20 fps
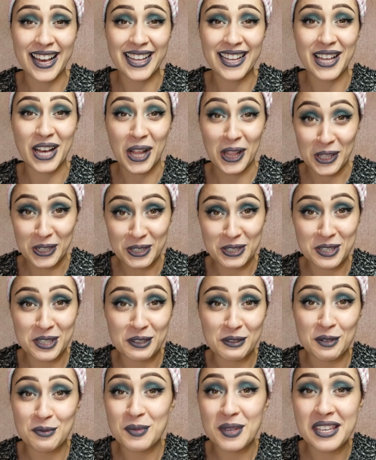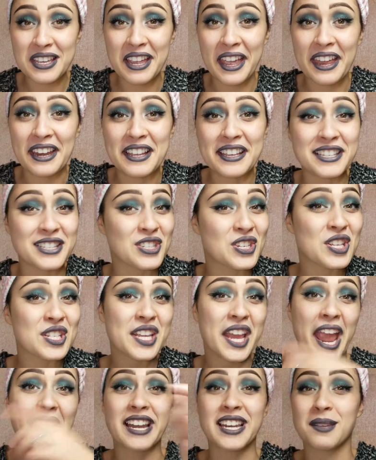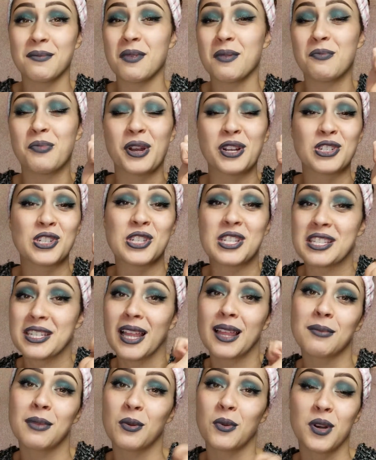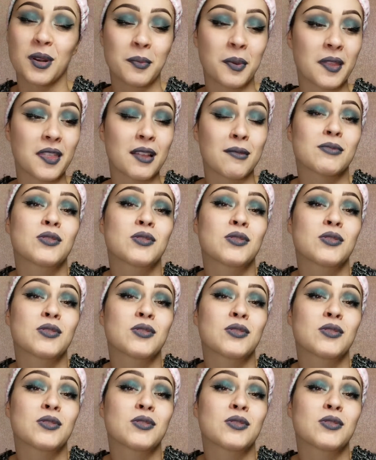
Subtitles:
colors for me, and he's just handing me brushes and telling me where to put them.